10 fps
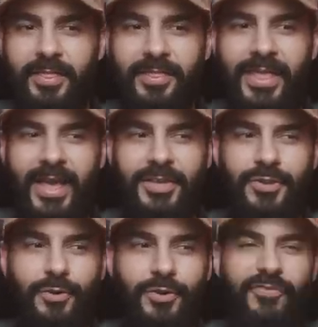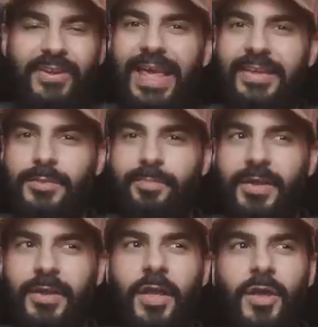that, you know, you're forgetting
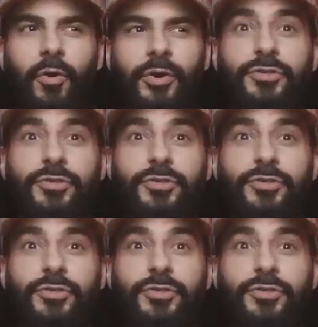something or